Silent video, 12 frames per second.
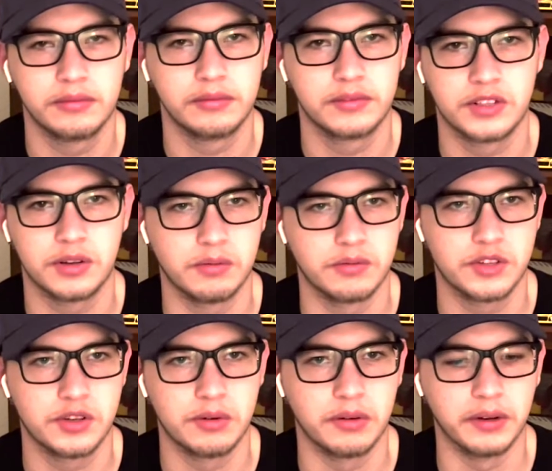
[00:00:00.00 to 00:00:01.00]

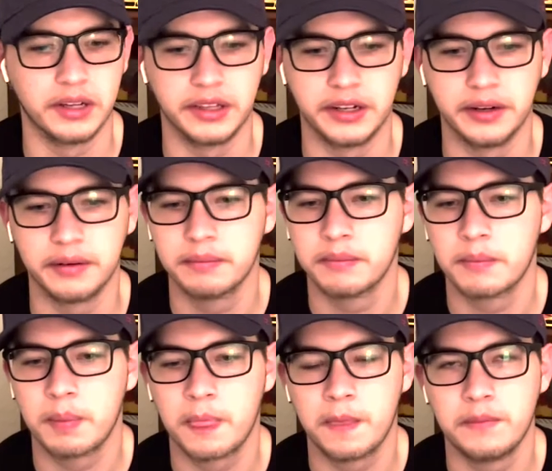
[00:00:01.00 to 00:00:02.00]
Somewhere around there.
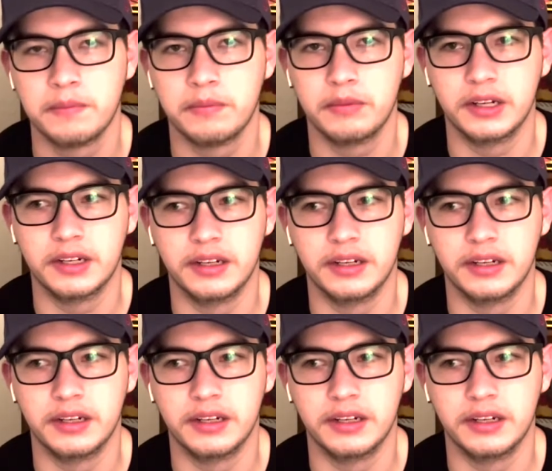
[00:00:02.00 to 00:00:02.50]
But